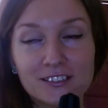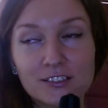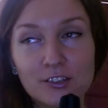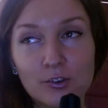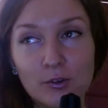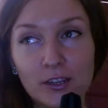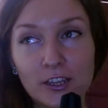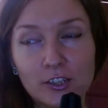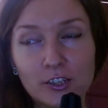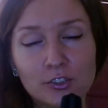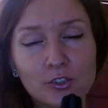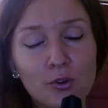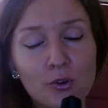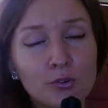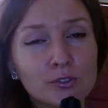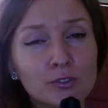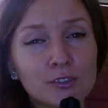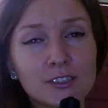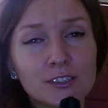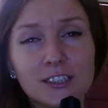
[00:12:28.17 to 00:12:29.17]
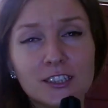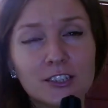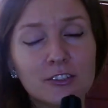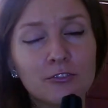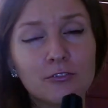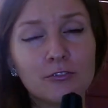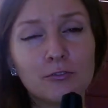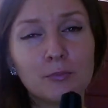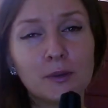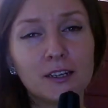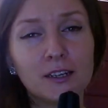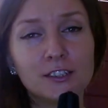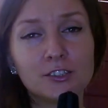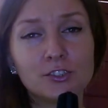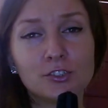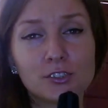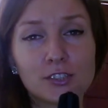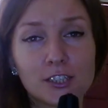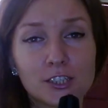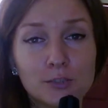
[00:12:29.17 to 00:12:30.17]
So again, don't give money
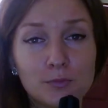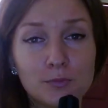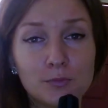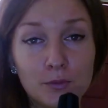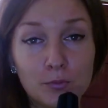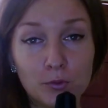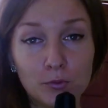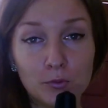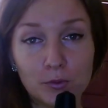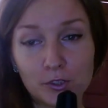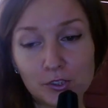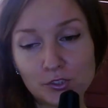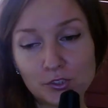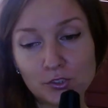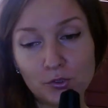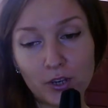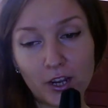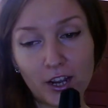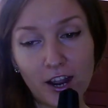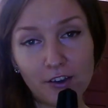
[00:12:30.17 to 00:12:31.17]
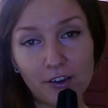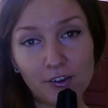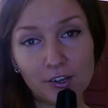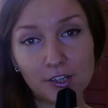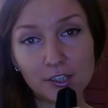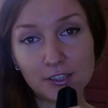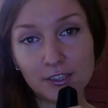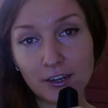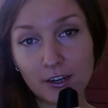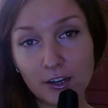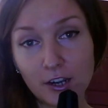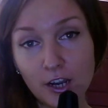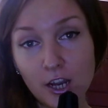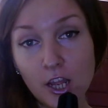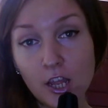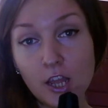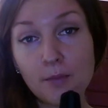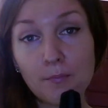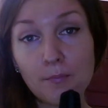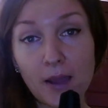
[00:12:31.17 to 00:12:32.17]
to such people, because you encourage their
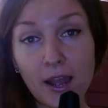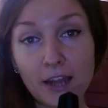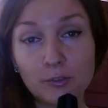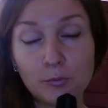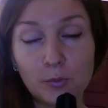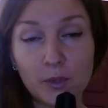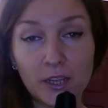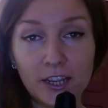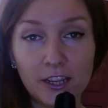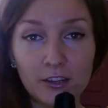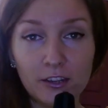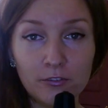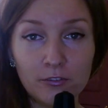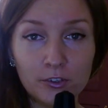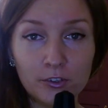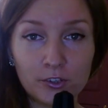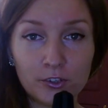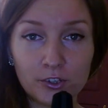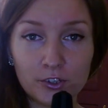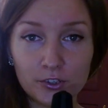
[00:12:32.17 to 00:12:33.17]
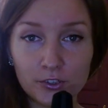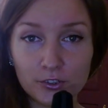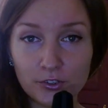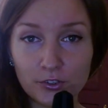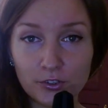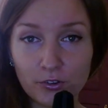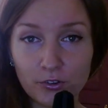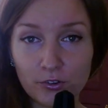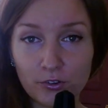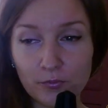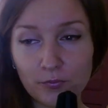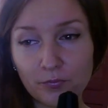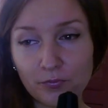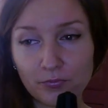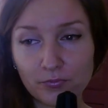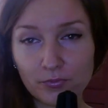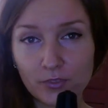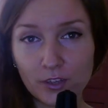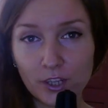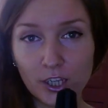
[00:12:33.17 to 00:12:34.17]
bad behavior.
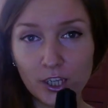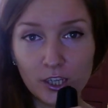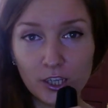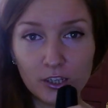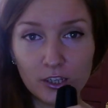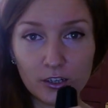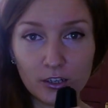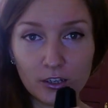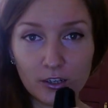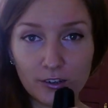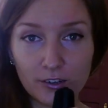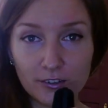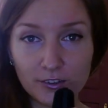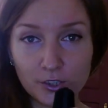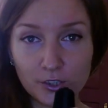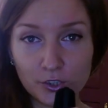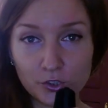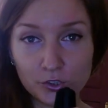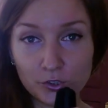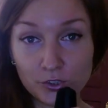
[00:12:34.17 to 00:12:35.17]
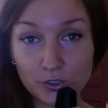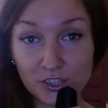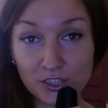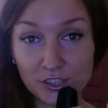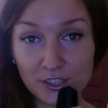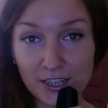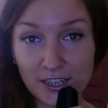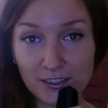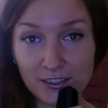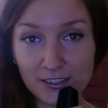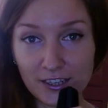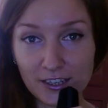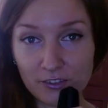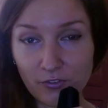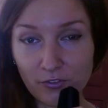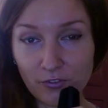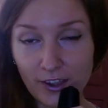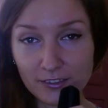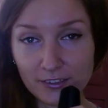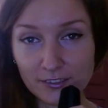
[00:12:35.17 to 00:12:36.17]
They should tell in
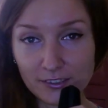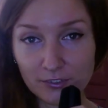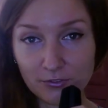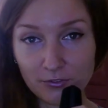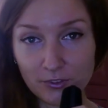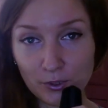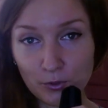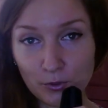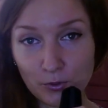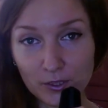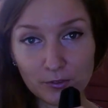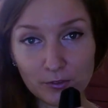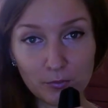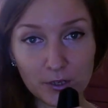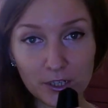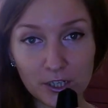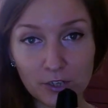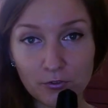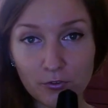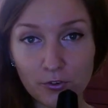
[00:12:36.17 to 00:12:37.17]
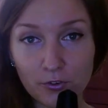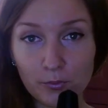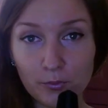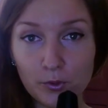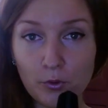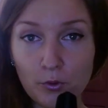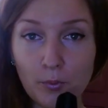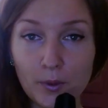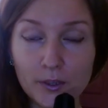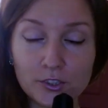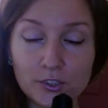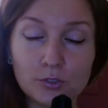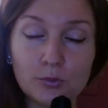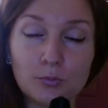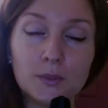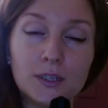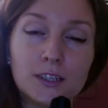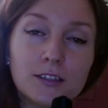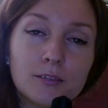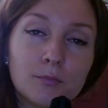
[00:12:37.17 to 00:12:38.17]
advance if they want money from you. But you
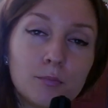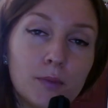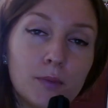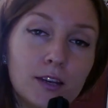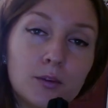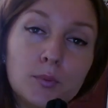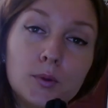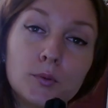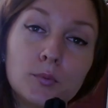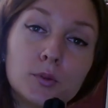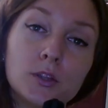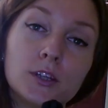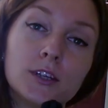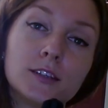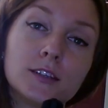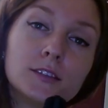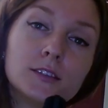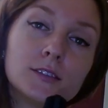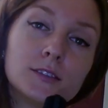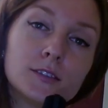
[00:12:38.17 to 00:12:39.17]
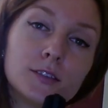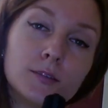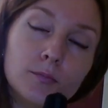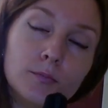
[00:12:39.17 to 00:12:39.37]
meet many people like this.